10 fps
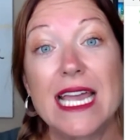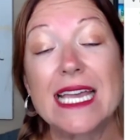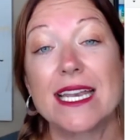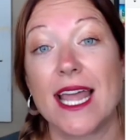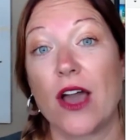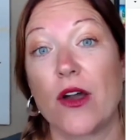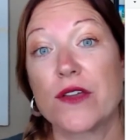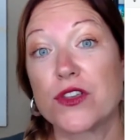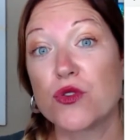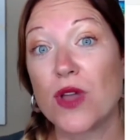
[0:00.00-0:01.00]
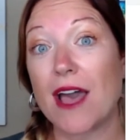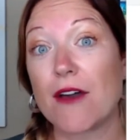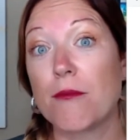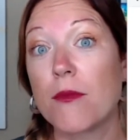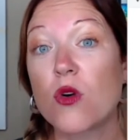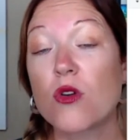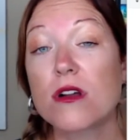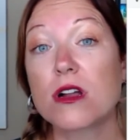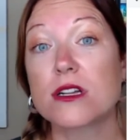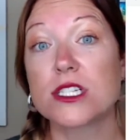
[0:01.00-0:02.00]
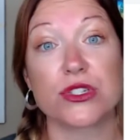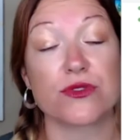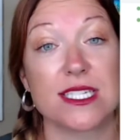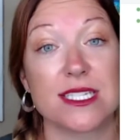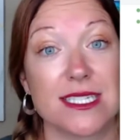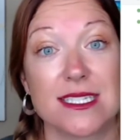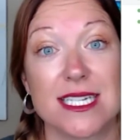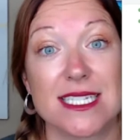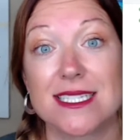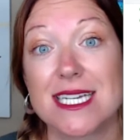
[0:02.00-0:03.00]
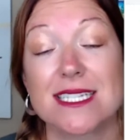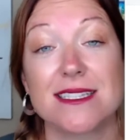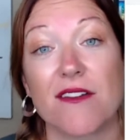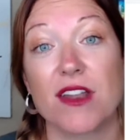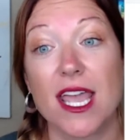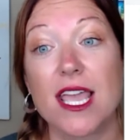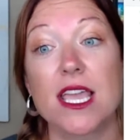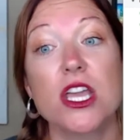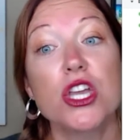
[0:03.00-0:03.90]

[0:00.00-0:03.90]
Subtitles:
Now, if you have more students, let's say 6, 7, 8,